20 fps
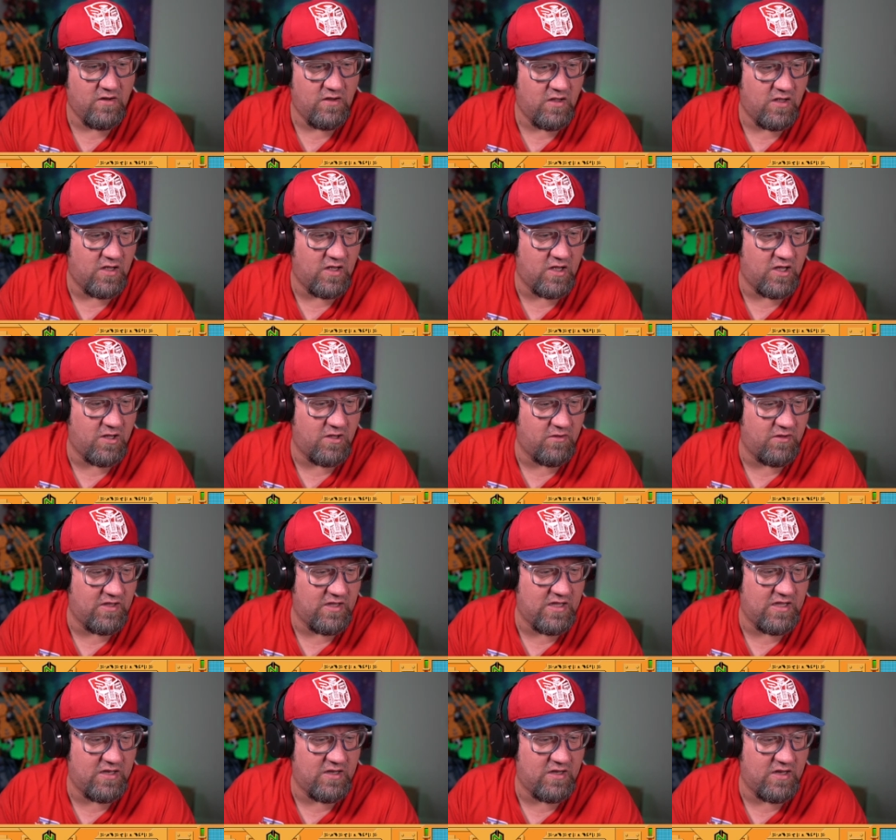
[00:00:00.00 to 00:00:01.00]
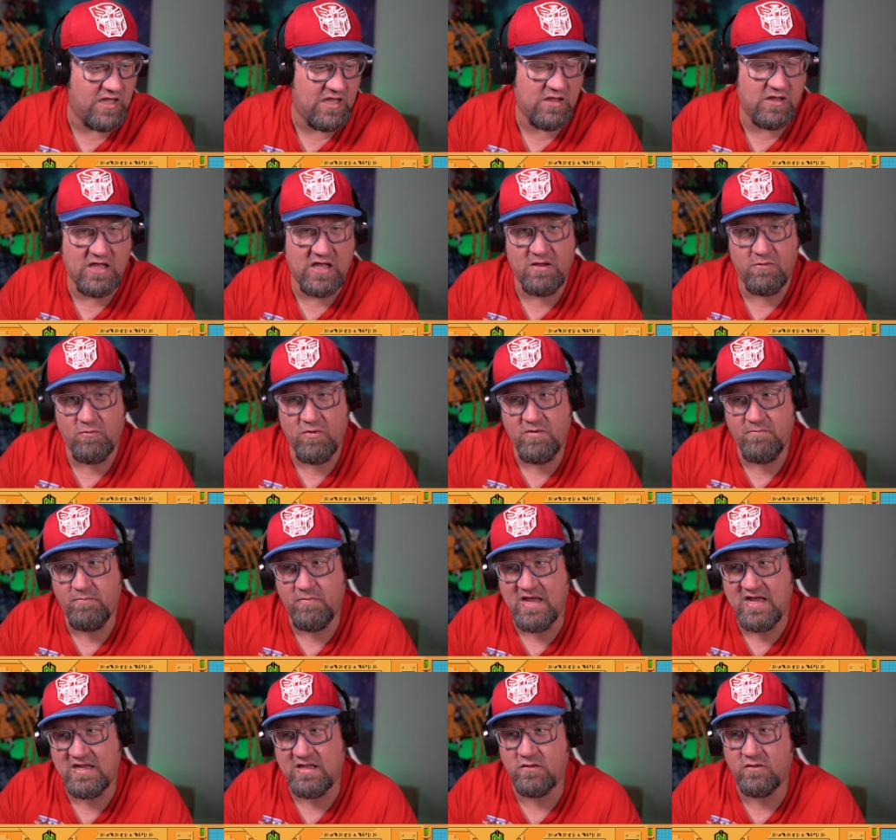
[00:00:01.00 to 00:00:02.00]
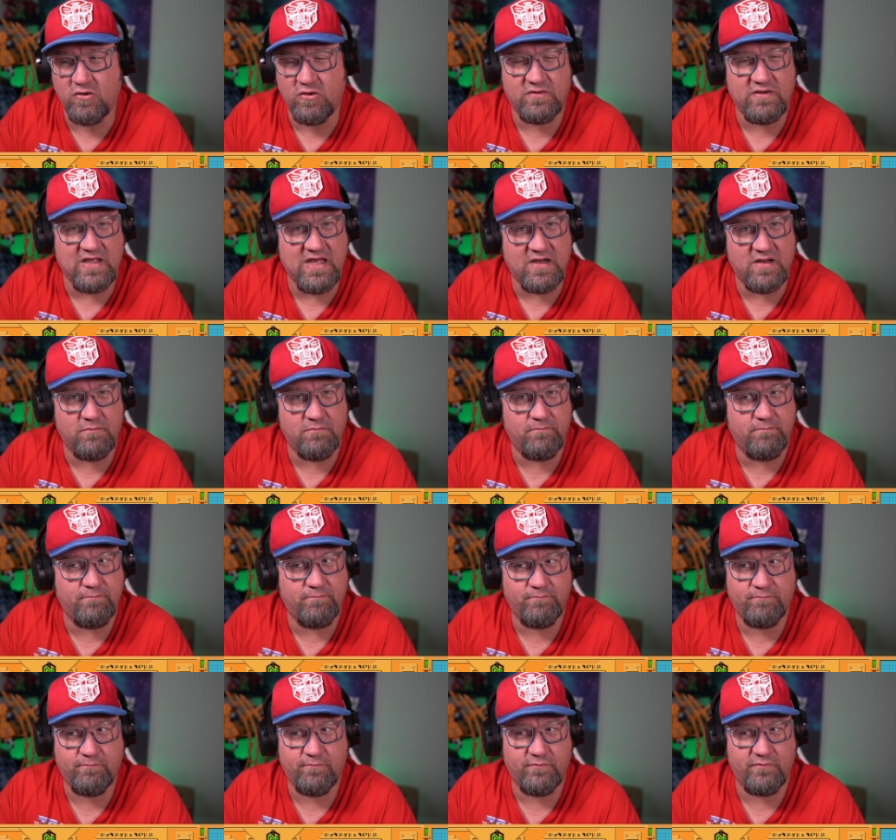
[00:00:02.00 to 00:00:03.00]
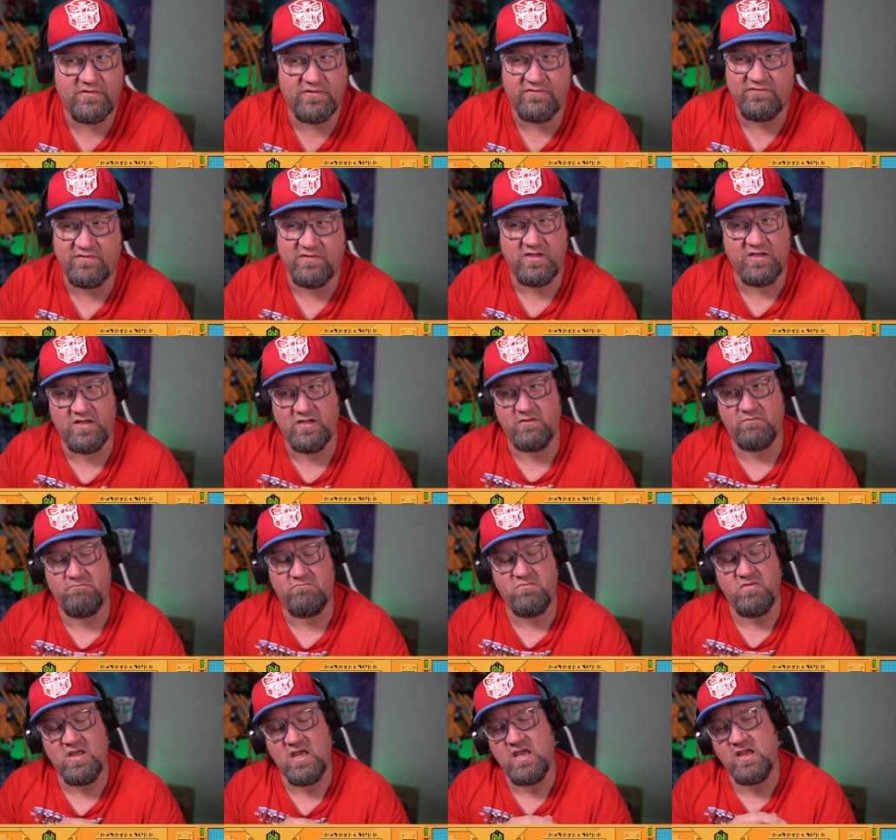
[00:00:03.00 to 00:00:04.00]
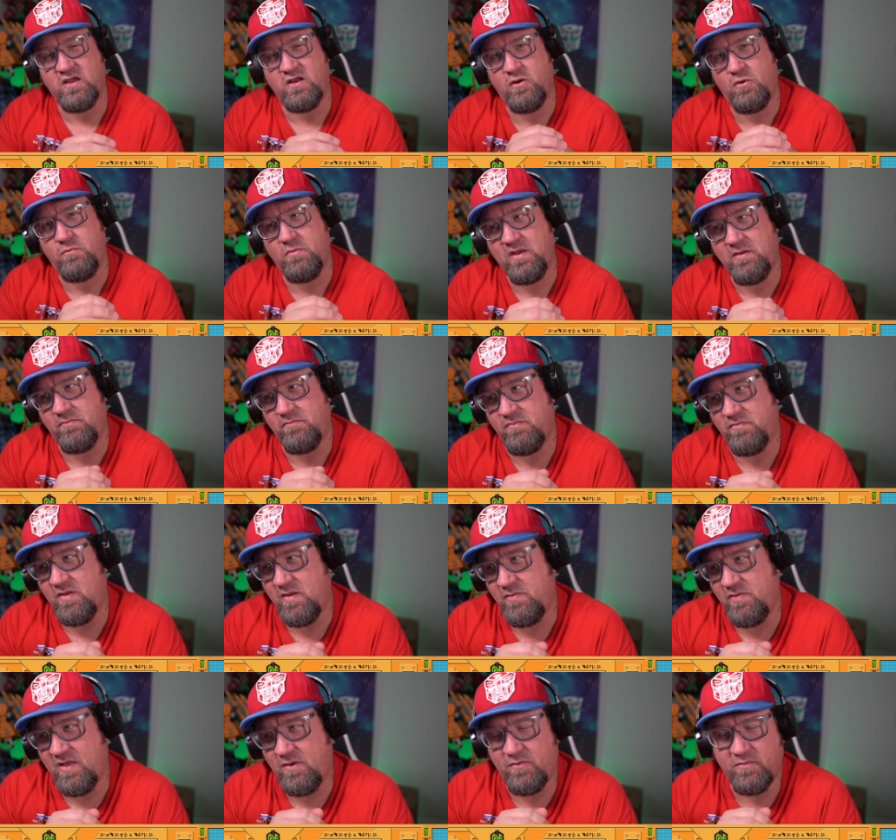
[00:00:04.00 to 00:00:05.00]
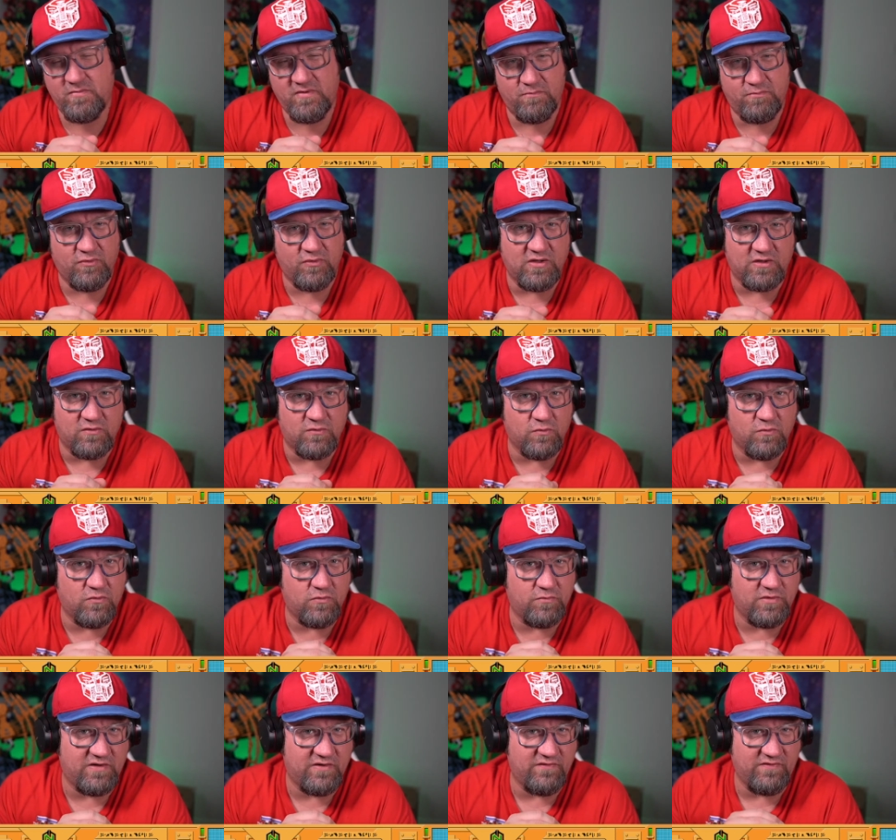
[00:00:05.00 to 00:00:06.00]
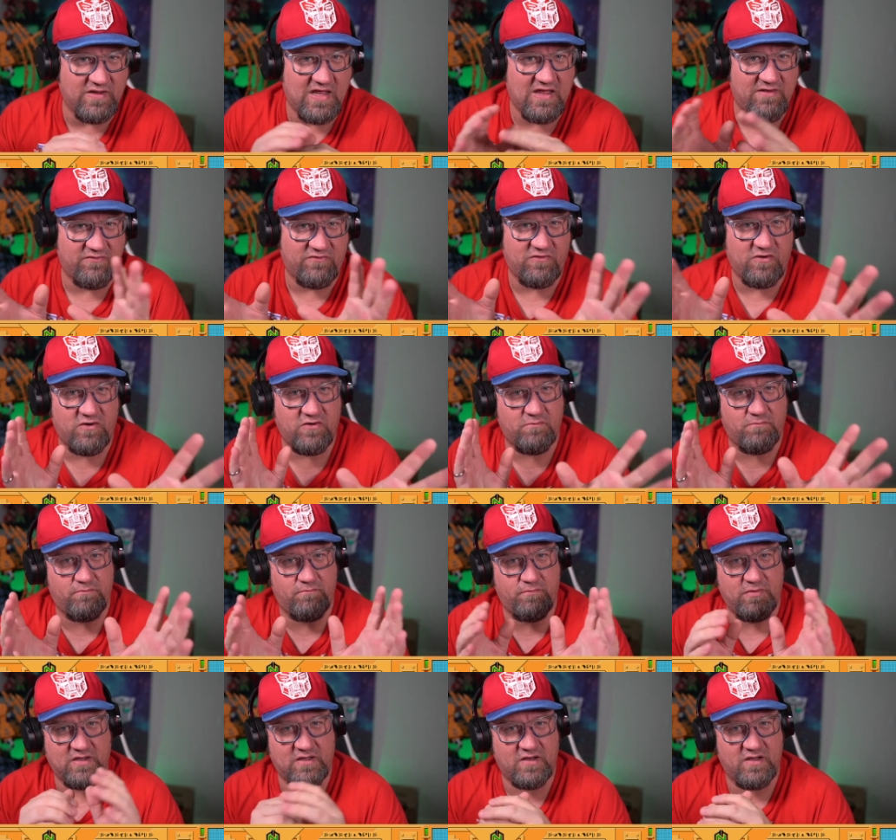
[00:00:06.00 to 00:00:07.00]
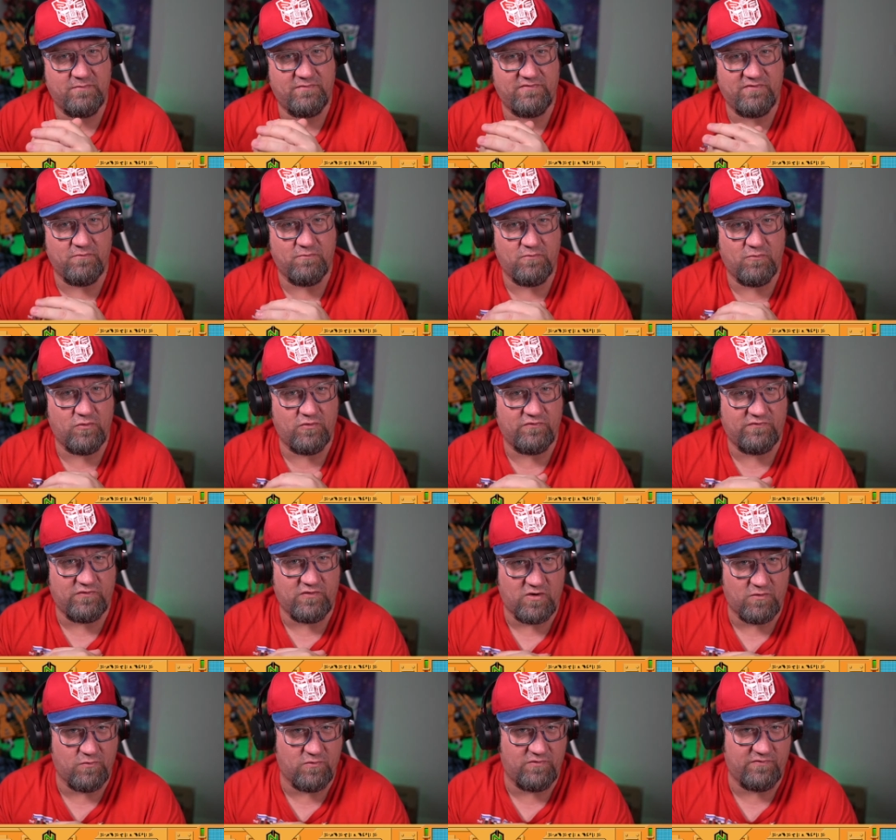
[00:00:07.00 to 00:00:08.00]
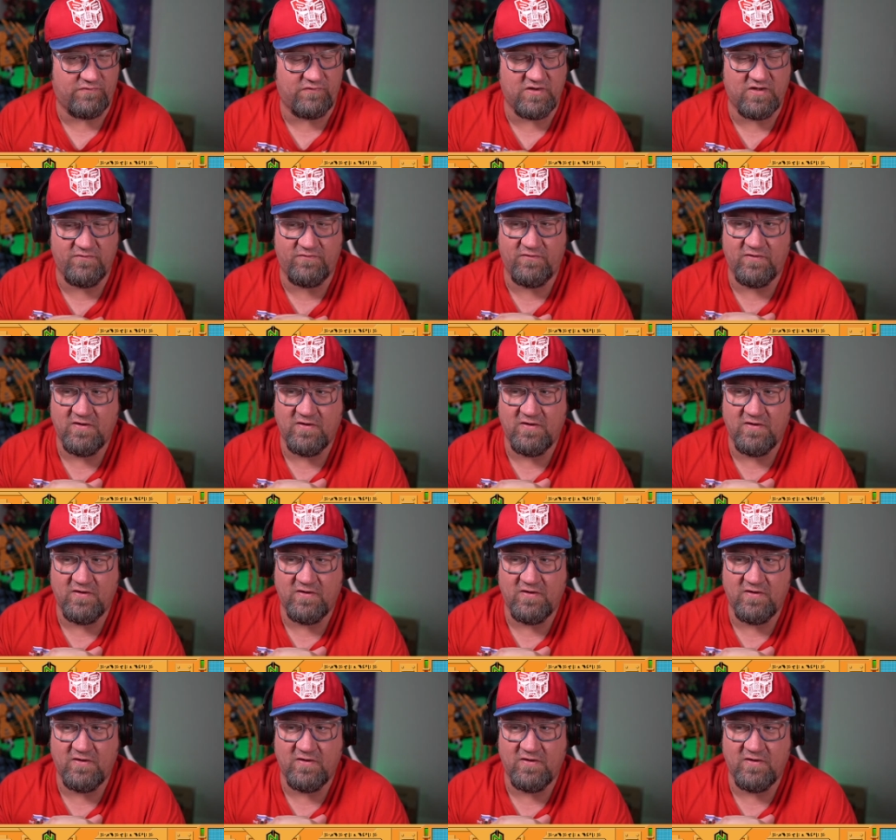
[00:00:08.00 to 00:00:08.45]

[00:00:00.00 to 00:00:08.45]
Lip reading: And I went back and looked at them to see, hey, you know, maybe that would be pretty cool, because I have started picking up some more Star Wars stuff.